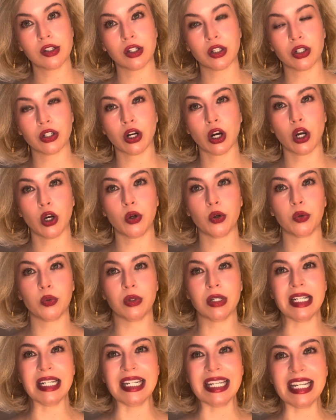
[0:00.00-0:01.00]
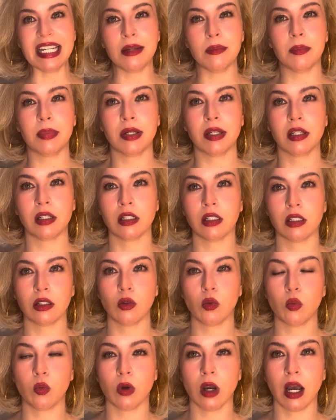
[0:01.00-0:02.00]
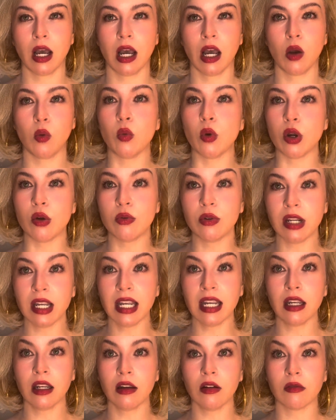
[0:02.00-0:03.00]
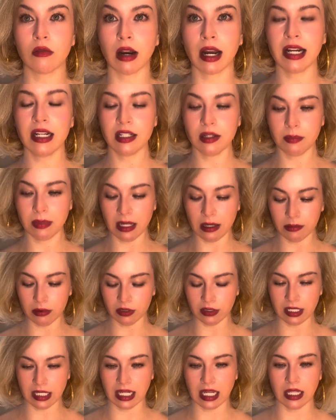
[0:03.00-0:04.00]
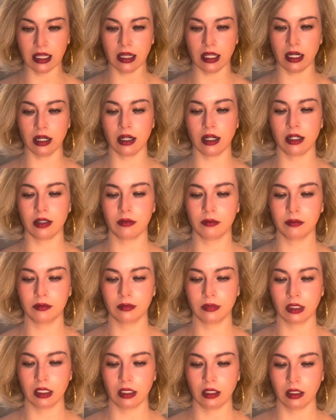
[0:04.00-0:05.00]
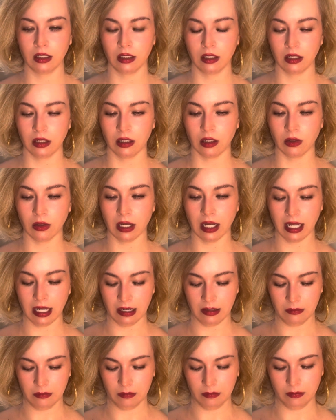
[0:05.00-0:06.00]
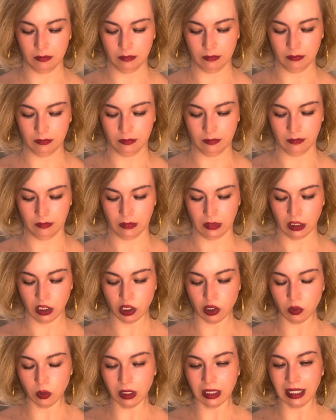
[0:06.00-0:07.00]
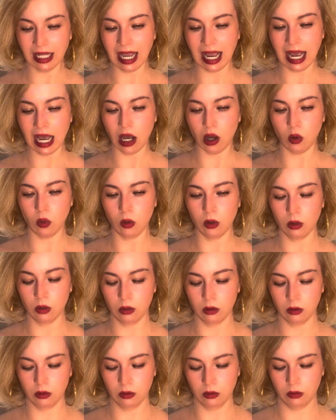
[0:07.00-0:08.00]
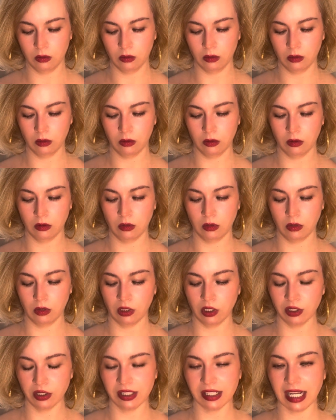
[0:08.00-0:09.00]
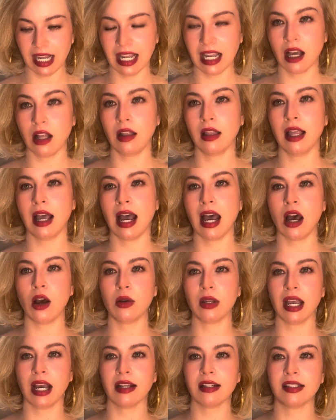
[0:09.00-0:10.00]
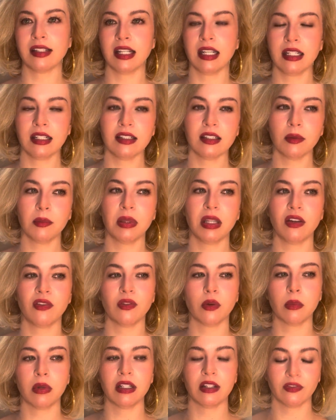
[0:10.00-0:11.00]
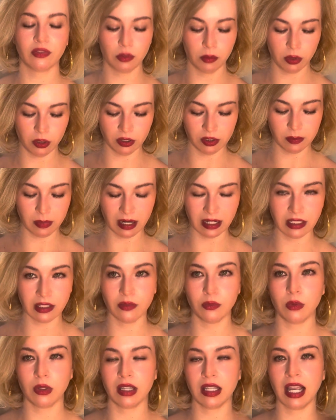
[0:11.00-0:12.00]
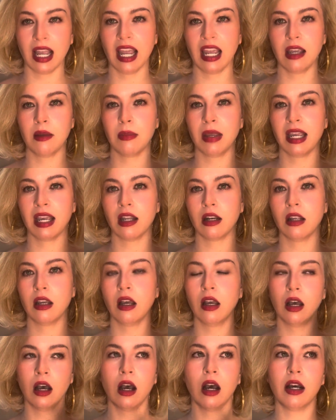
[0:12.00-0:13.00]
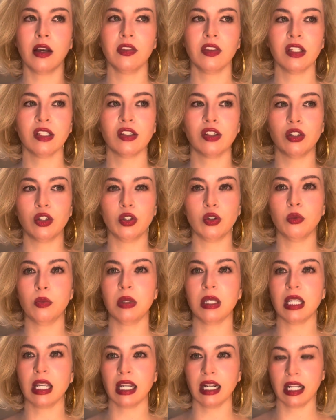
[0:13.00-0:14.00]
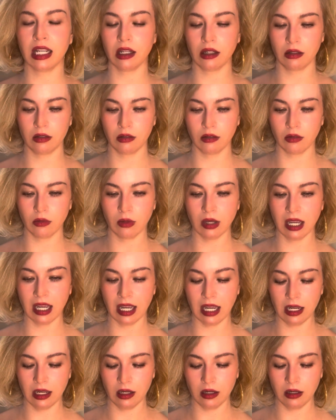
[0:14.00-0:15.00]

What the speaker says: your own deep wounding, right? To be able to get there. Okay. To allow. They're saying allow. Yeah, seeing something from a different perspective with the Hangman on this new beginning. Okay.